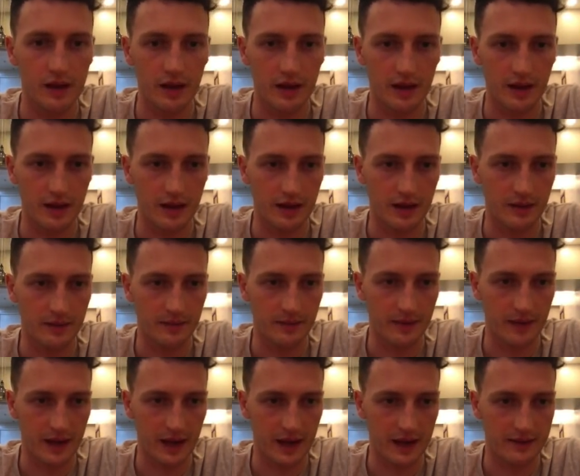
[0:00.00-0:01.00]

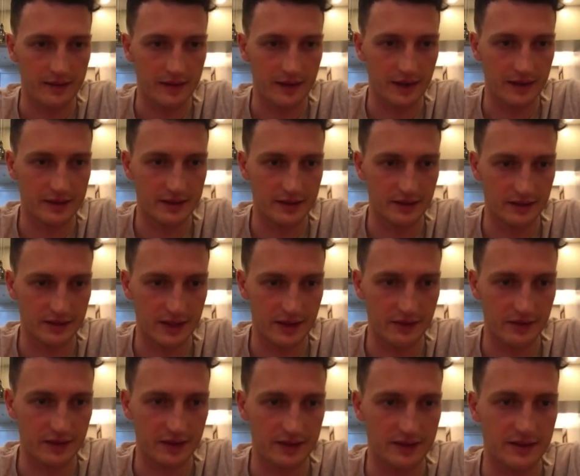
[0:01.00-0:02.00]
And then so it's
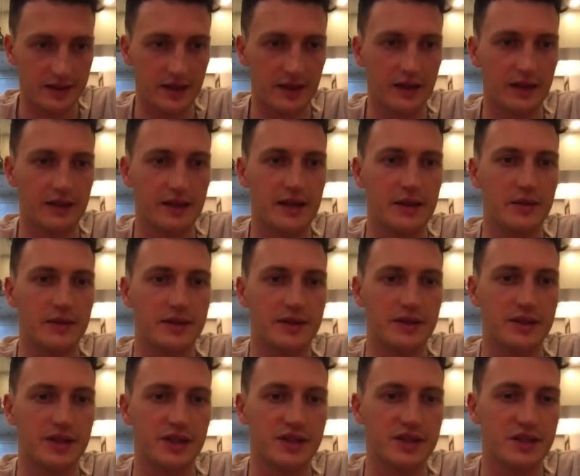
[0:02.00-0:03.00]
giving us keyword
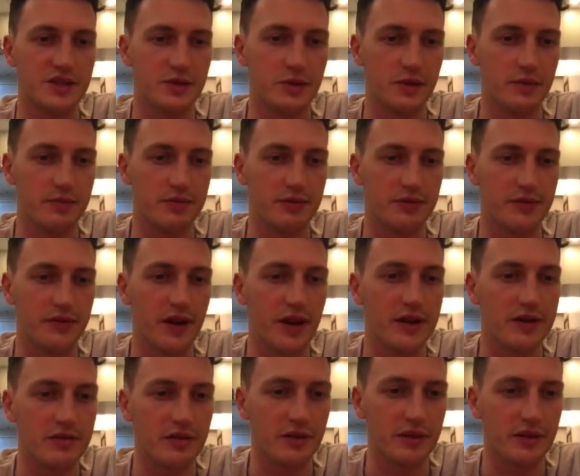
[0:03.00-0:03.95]
suggestions. You want to provide your